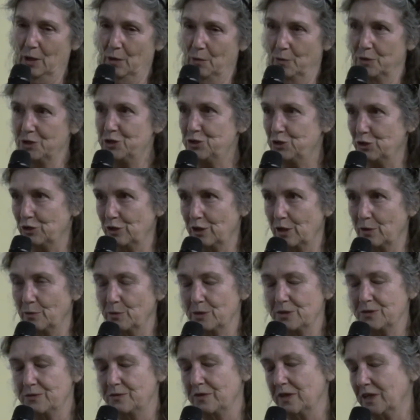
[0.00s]
which, you know,
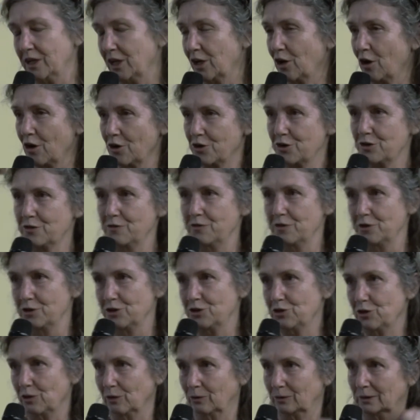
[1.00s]
was very
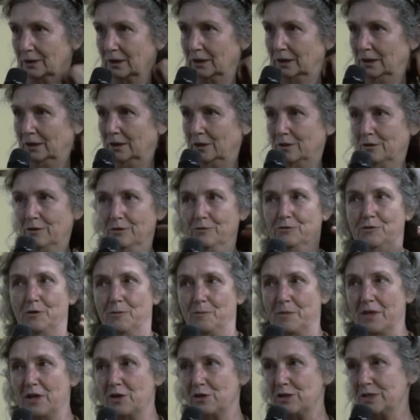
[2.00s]
controversial
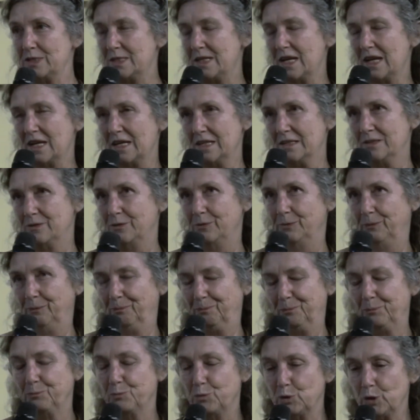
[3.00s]
from those days,
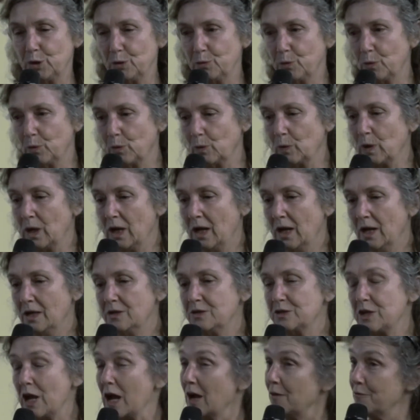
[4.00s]
Boer War.
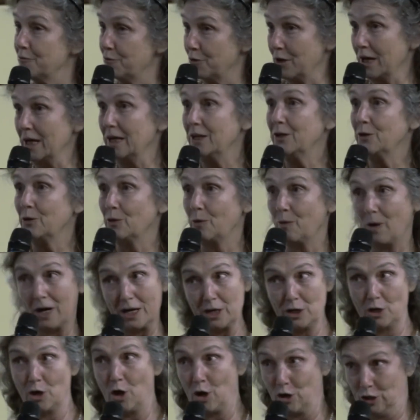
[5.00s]
So I've read
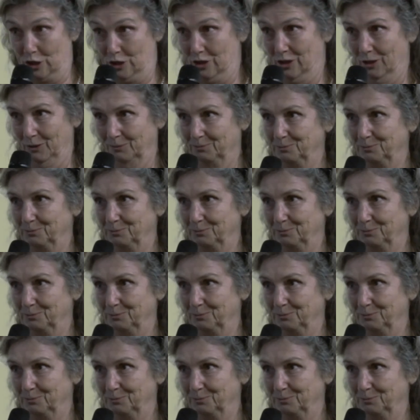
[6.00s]
quite a lot.